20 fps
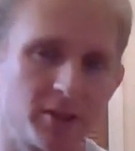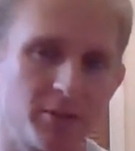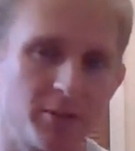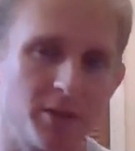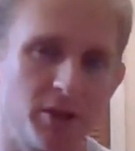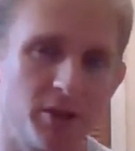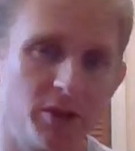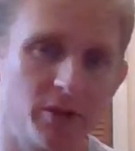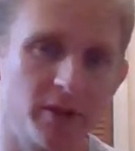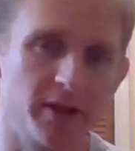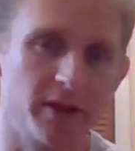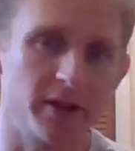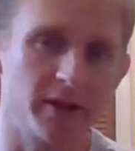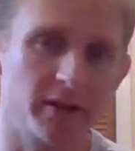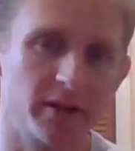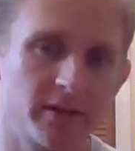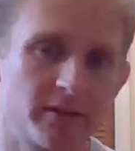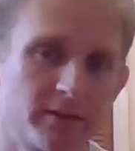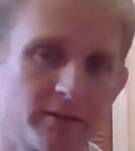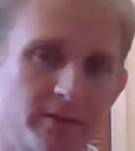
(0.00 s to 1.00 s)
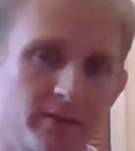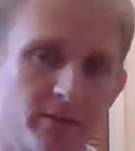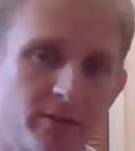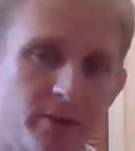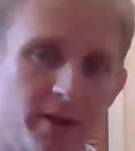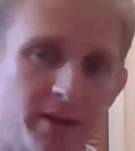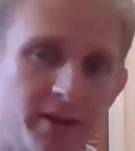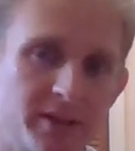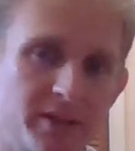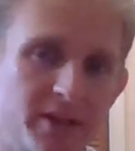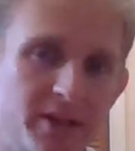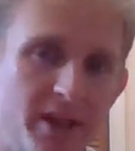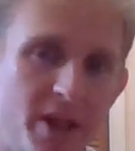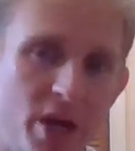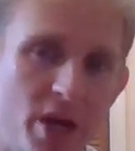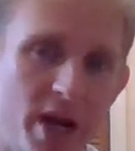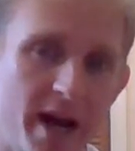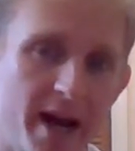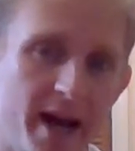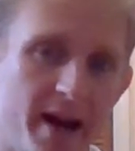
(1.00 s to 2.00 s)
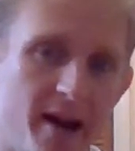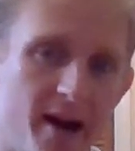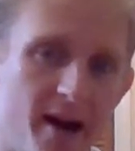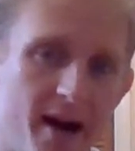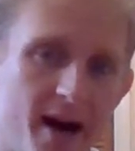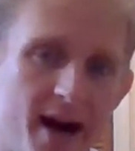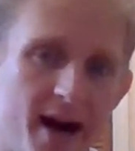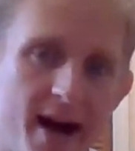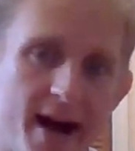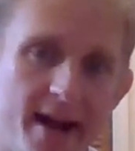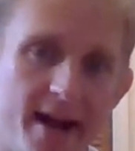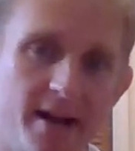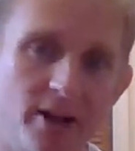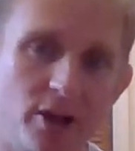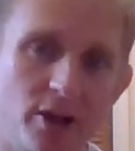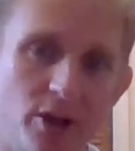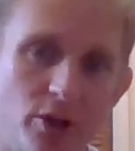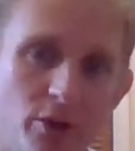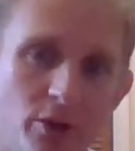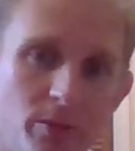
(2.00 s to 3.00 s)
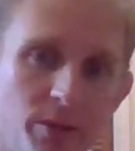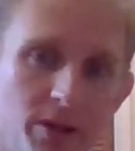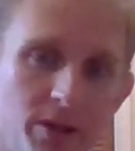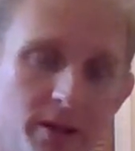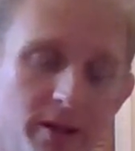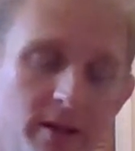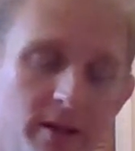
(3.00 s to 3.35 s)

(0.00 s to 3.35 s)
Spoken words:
to be doing when it's that hot and humid.